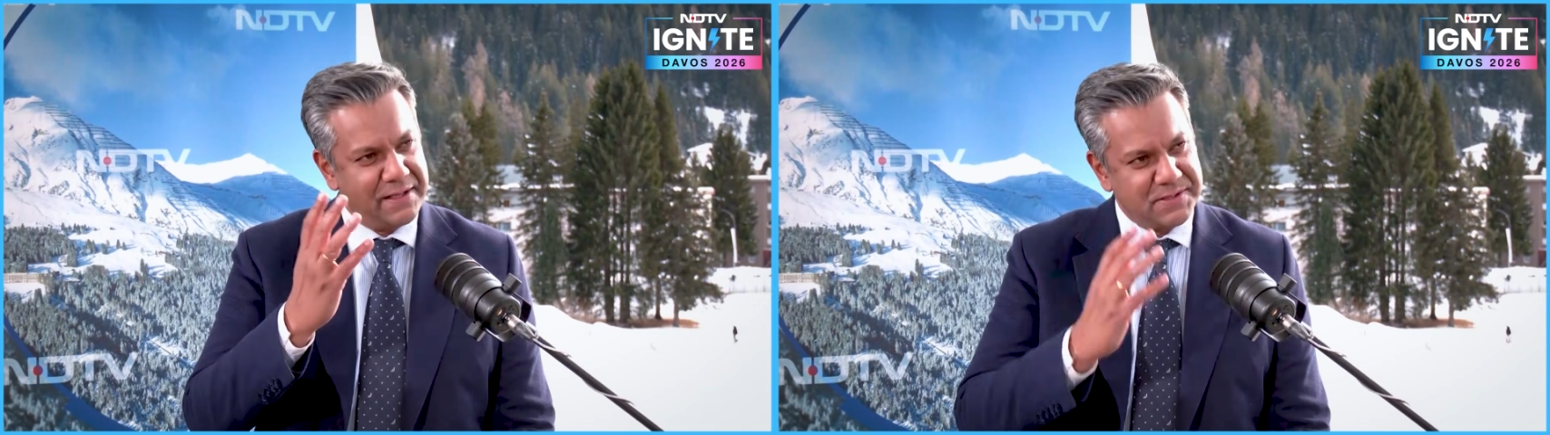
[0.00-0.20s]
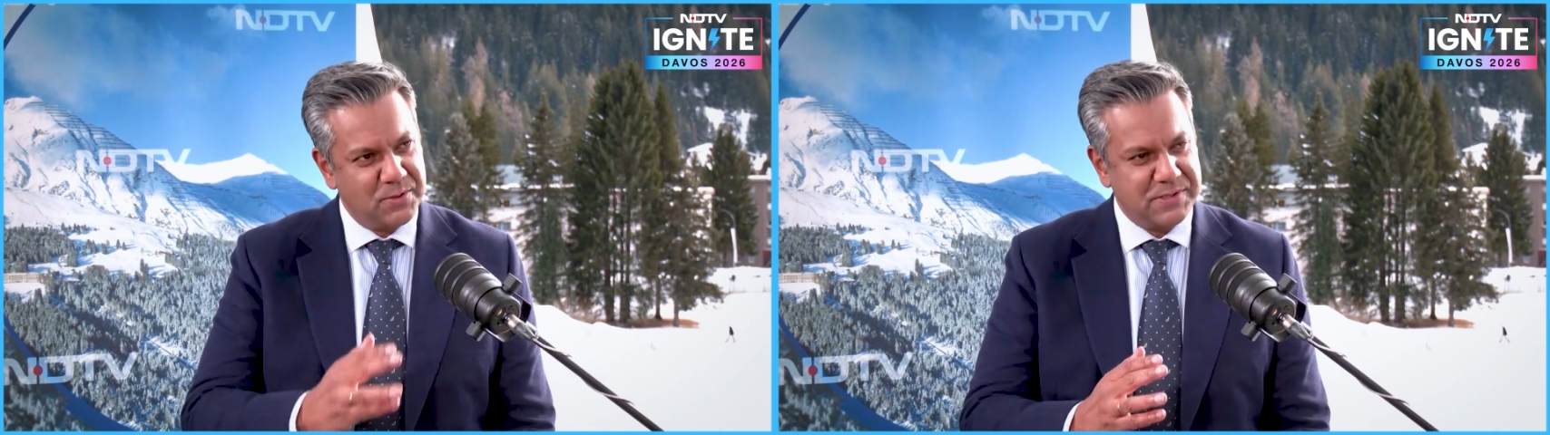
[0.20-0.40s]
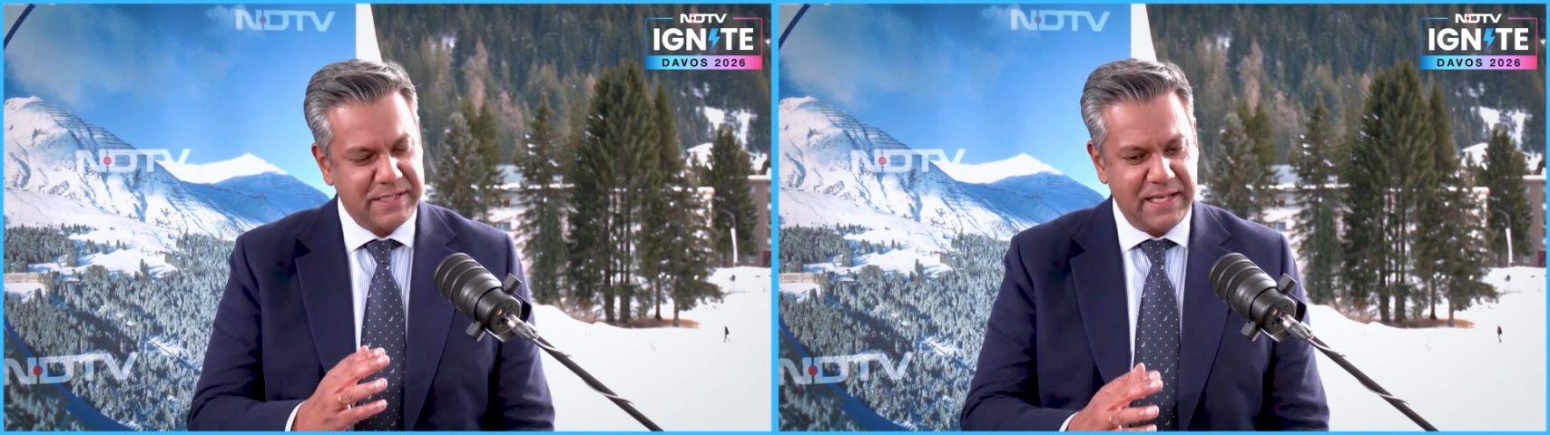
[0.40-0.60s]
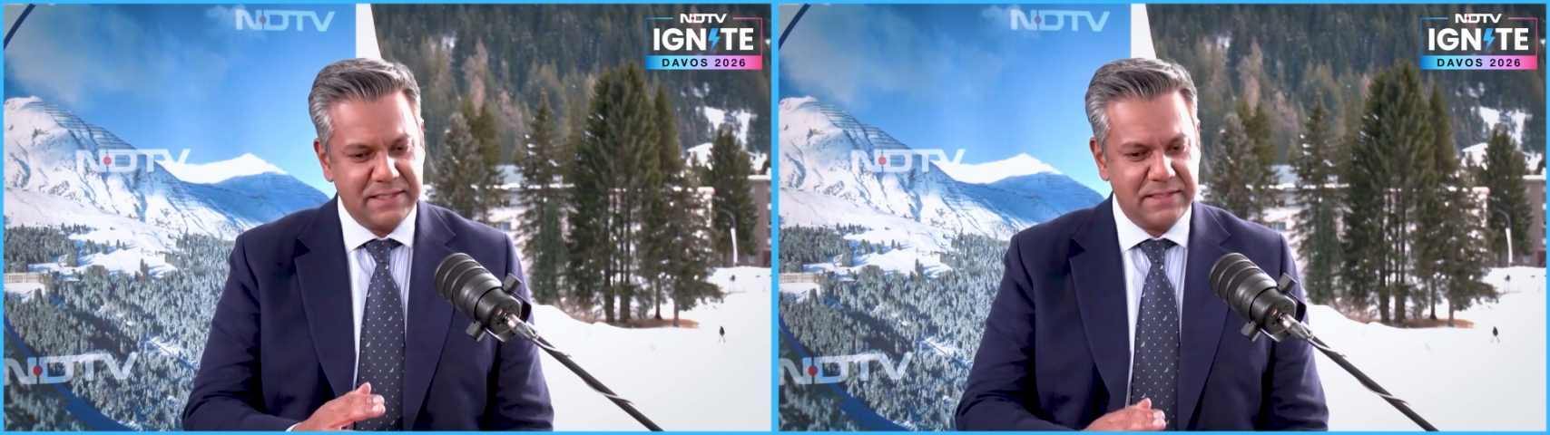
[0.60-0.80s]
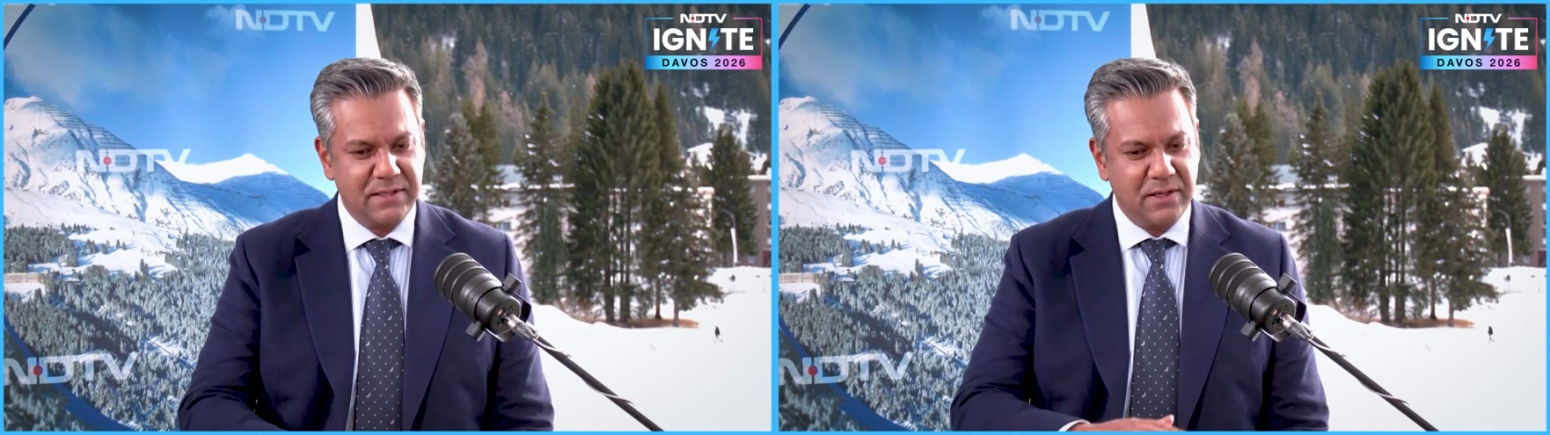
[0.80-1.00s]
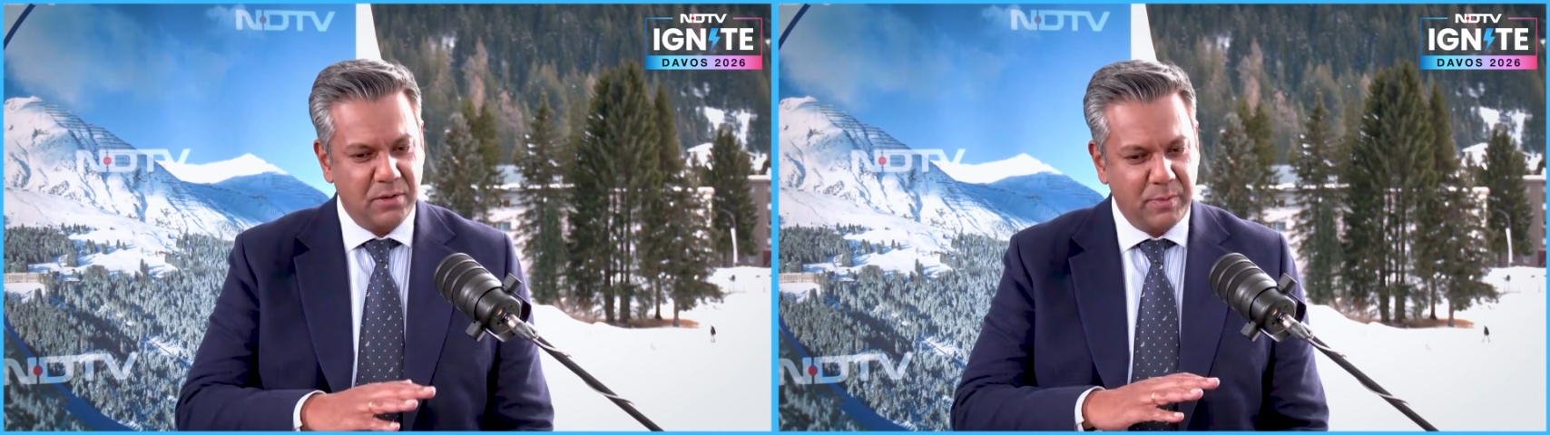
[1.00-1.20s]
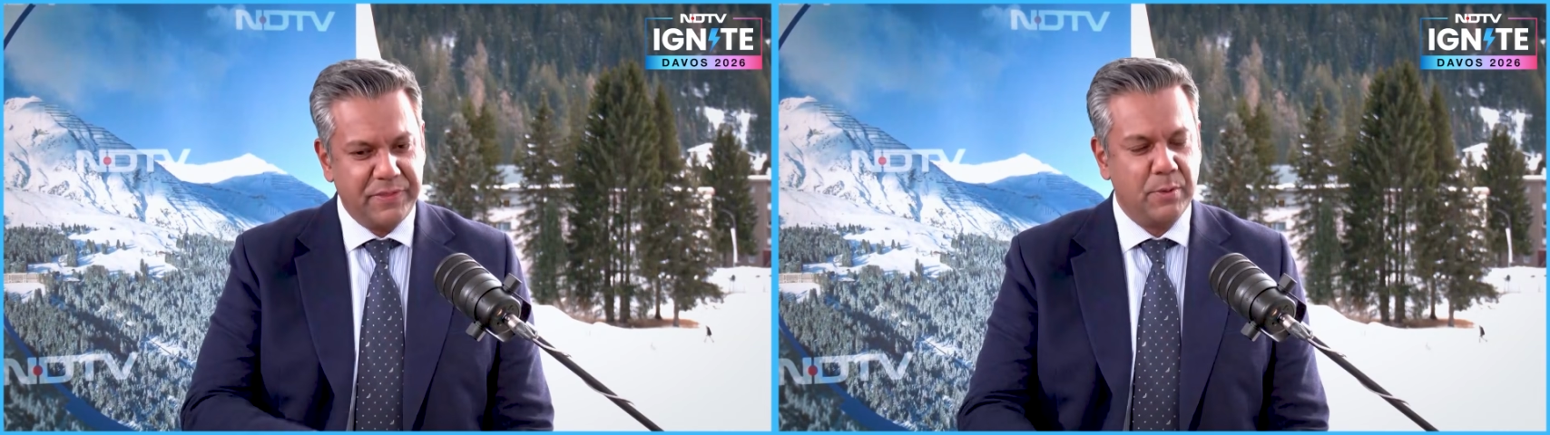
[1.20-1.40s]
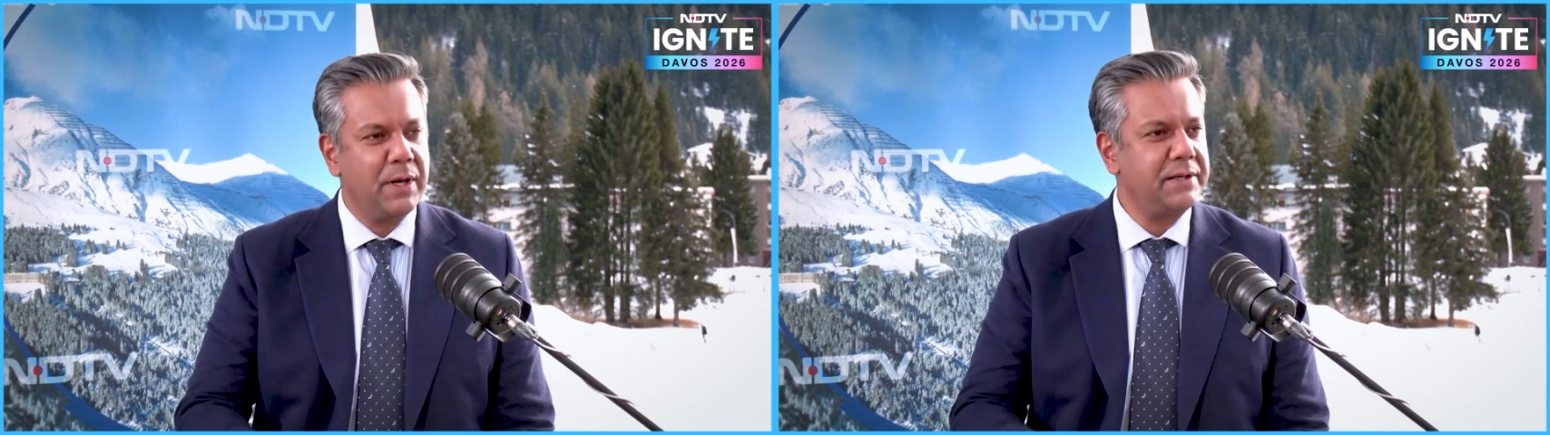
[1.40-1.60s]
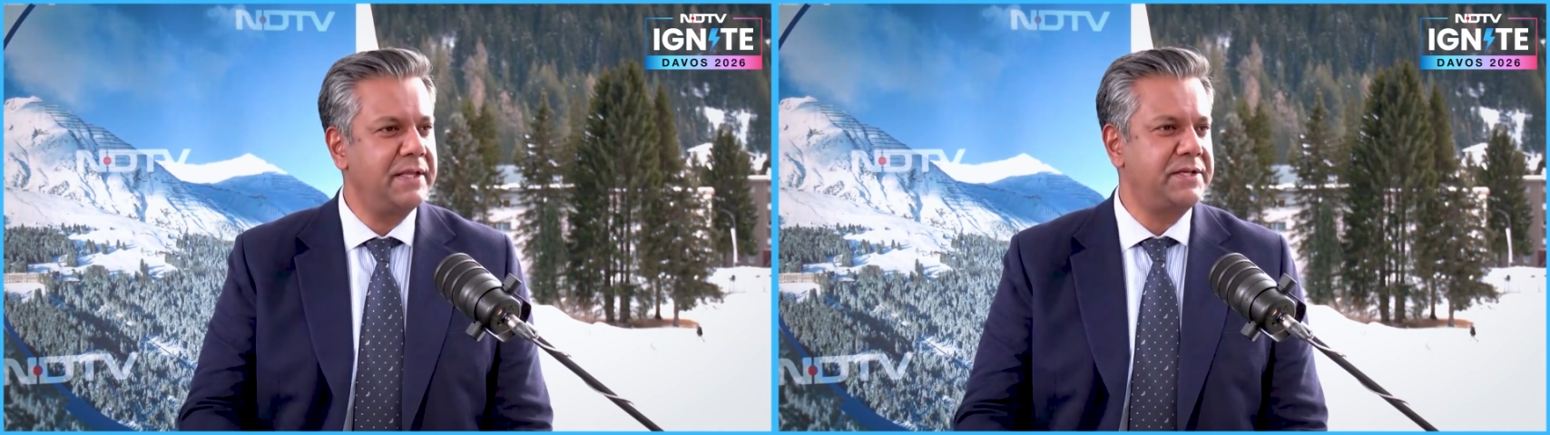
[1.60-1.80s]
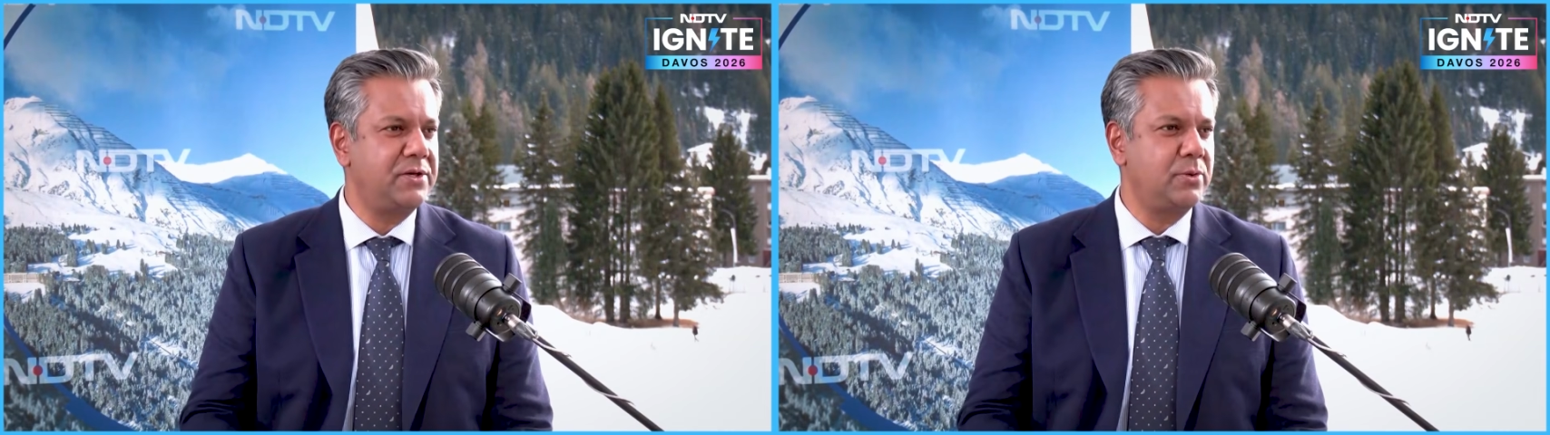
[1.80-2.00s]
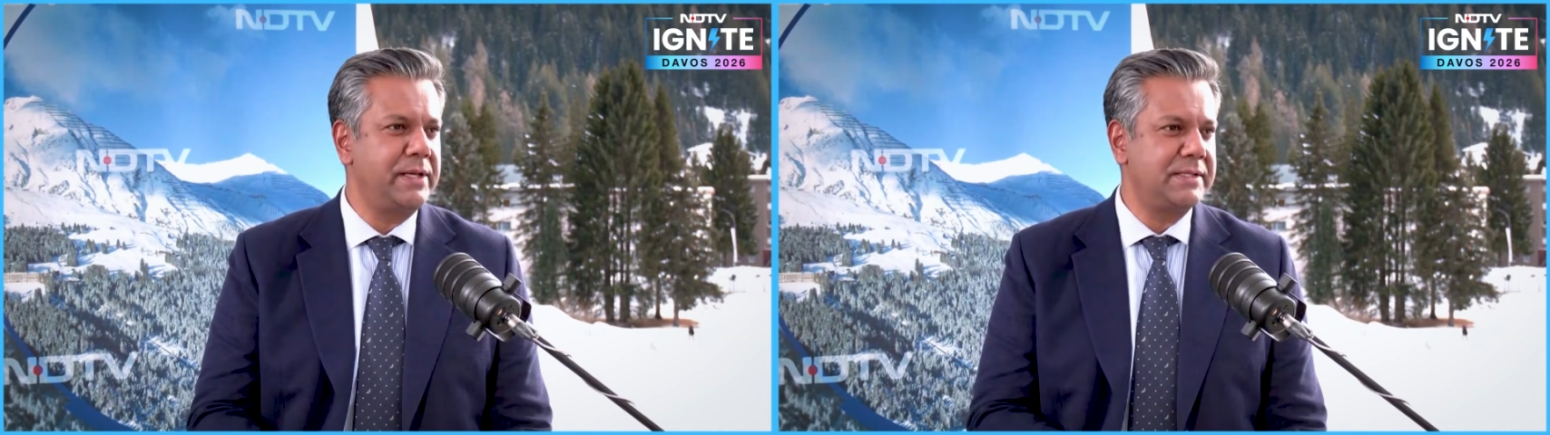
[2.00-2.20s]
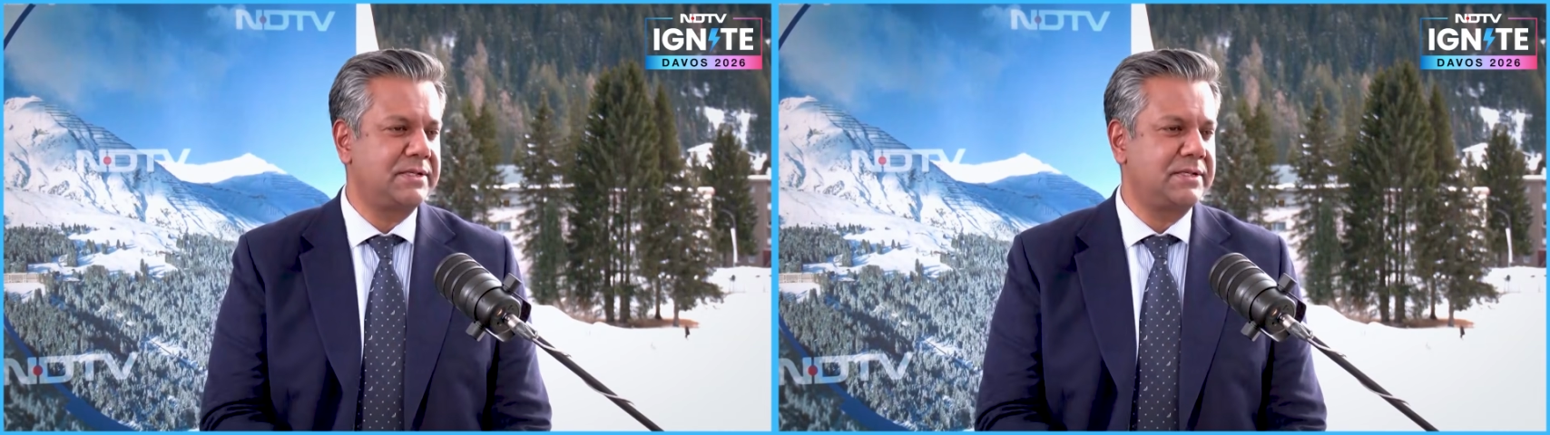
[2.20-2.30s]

associated with the work that you're doing at